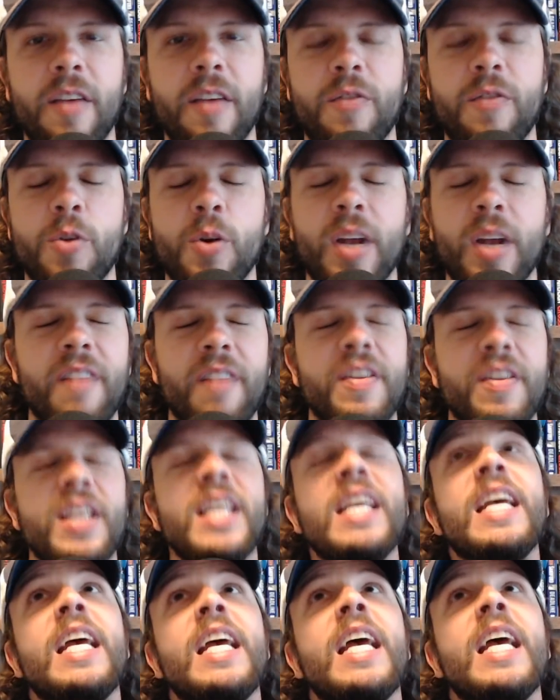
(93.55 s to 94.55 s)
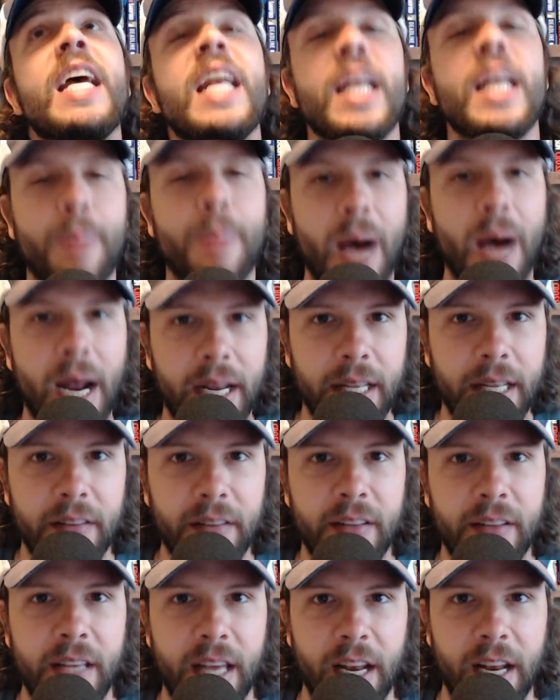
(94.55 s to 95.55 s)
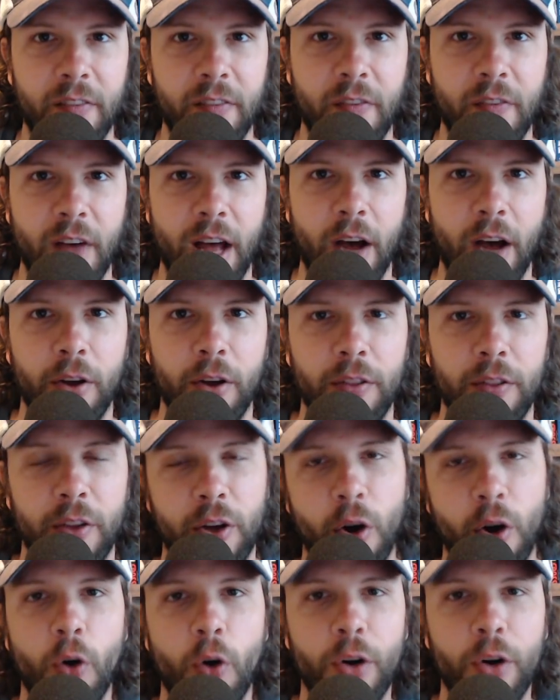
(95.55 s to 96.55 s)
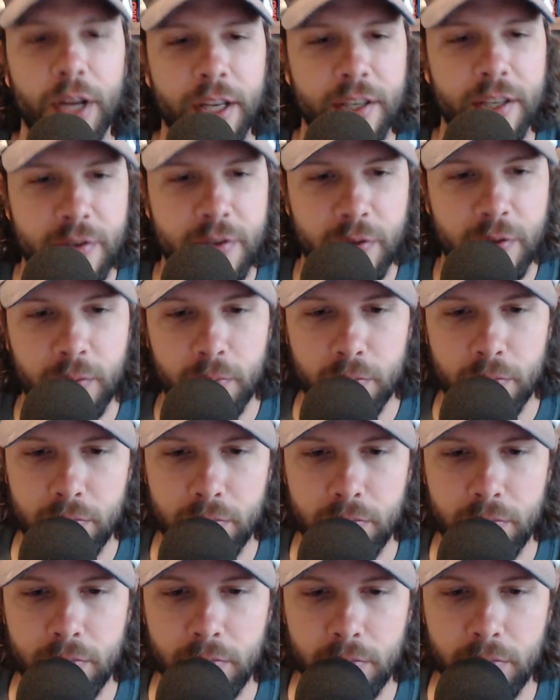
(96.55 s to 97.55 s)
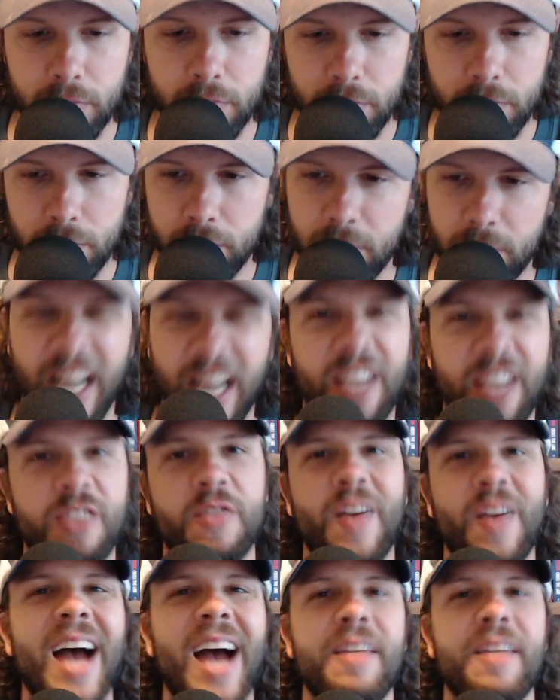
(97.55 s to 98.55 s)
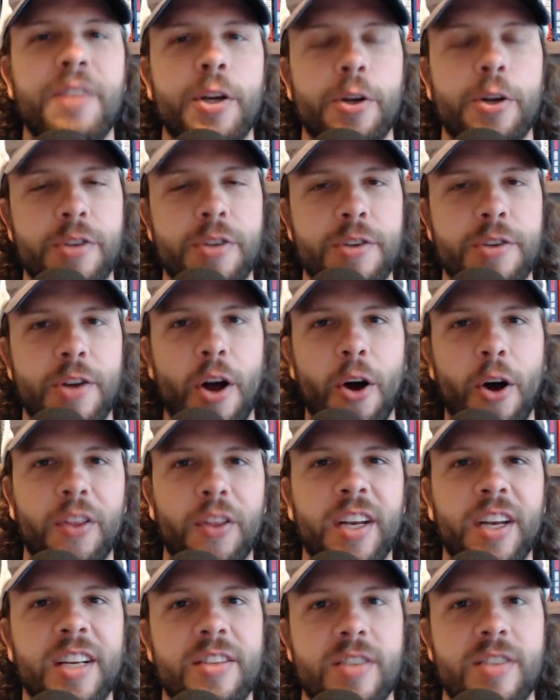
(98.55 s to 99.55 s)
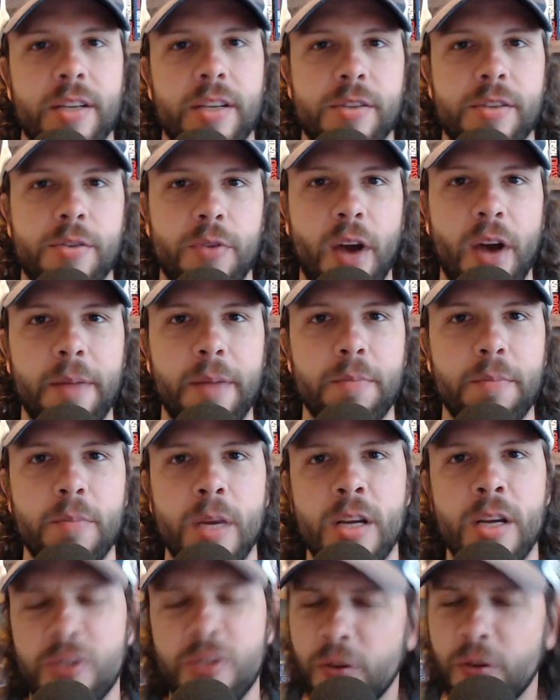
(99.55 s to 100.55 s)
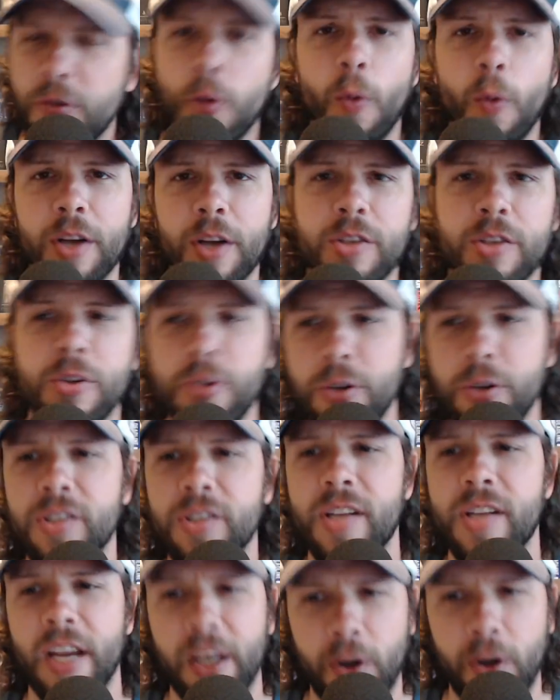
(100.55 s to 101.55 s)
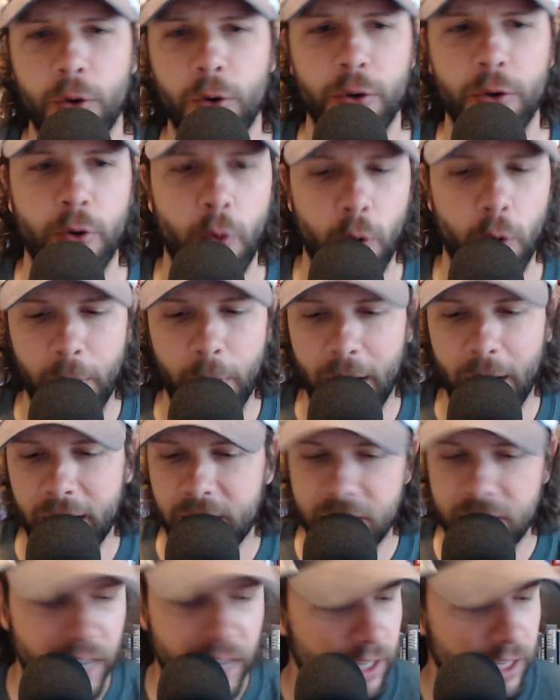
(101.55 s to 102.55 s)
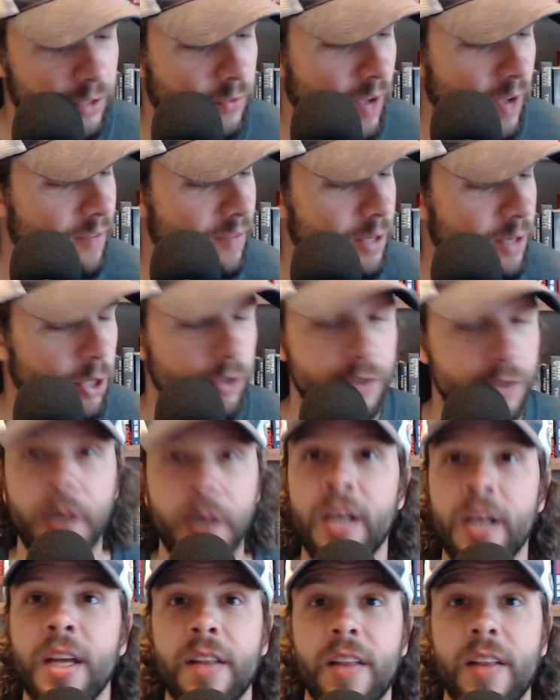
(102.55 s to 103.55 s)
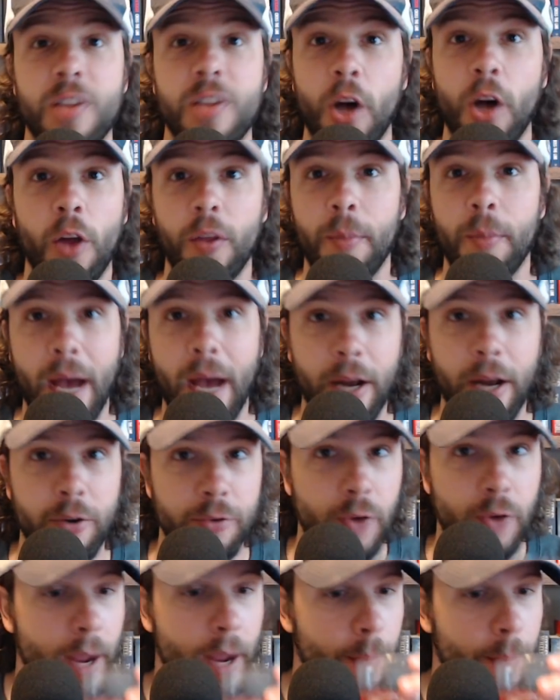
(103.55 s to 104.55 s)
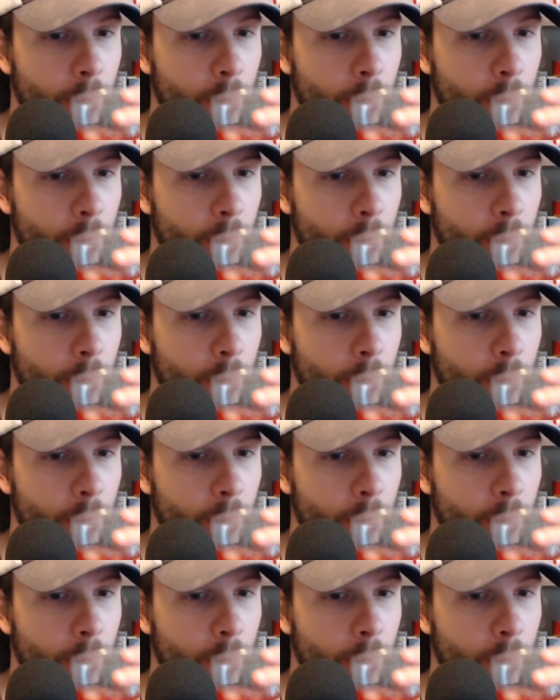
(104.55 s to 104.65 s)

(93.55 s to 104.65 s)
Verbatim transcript: If you could have anybody in the N F L, and the goal is the next five years is all that exists, right? So if you wanted to, you could take an older quarterback because the next five years, that's all that matters, right?